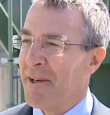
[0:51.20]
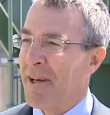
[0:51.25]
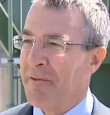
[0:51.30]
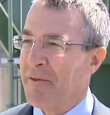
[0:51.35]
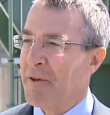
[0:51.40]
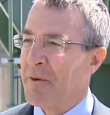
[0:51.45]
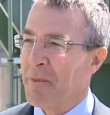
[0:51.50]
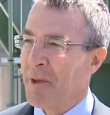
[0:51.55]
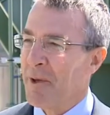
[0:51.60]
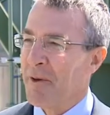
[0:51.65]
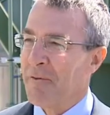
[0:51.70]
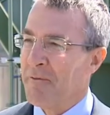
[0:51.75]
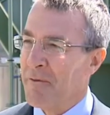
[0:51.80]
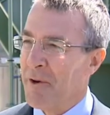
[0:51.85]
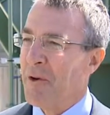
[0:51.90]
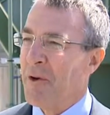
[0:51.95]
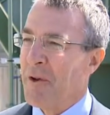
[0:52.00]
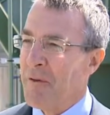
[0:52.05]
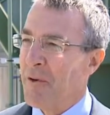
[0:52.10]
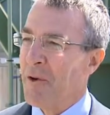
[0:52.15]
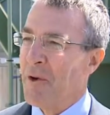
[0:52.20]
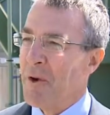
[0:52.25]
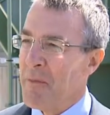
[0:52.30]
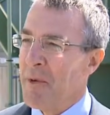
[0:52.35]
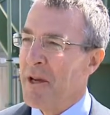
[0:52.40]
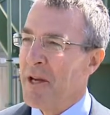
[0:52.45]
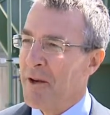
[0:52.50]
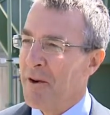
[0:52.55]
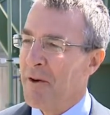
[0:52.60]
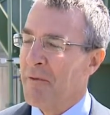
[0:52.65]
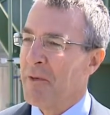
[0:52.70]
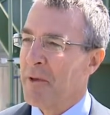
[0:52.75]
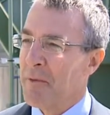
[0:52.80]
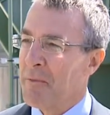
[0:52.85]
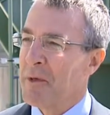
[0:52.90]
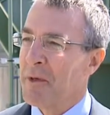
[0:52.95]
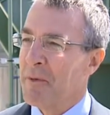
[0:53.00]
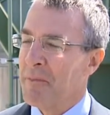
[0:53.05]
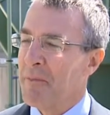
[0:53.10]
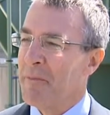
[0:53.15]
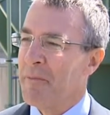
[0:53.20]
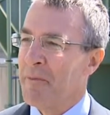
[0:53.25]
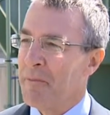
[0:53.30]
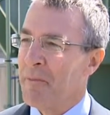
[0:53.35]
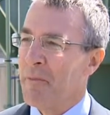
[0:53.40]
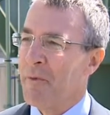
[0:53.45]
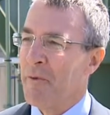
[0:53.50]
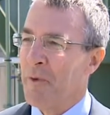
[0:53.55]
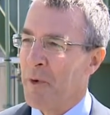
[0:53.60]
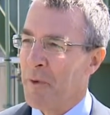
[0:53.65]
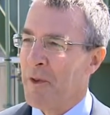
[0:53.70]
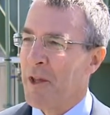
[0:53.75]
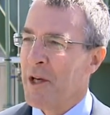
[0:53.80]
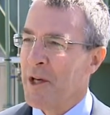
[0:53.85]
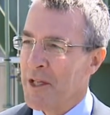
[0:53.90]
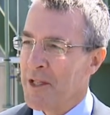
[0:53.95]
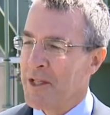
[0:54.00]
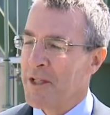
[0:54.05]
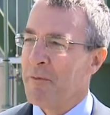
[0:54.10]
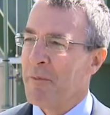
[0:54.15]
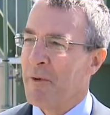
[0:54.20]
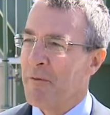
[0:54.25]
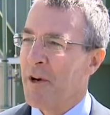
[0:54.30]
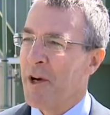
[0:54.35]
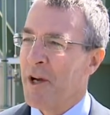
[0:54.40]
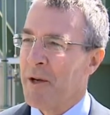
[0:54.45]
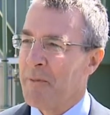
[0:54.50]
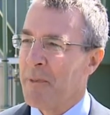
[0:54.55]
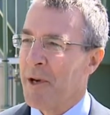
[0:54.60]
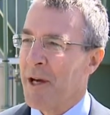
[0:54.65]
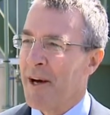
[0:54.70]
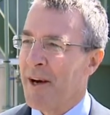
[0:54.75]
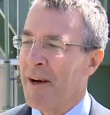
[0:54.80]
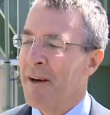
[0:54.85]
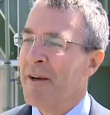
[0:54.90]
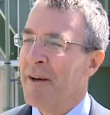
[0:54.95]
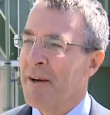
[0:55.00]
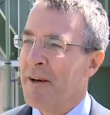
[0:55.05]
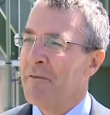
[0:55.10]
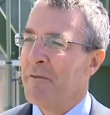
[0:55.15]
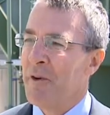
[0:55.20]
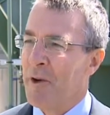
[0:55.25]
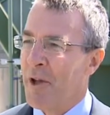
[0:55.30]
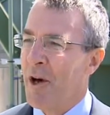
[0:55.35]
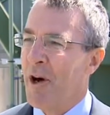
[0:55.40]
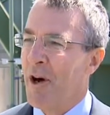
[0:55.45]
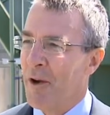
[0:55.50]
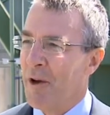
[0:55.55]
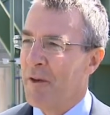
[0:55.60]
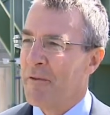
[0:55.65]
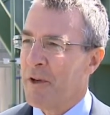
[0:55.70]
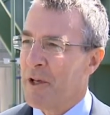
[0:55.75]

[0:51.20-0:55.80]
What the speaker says: have to build very, very many of them for these to provide power for the whole of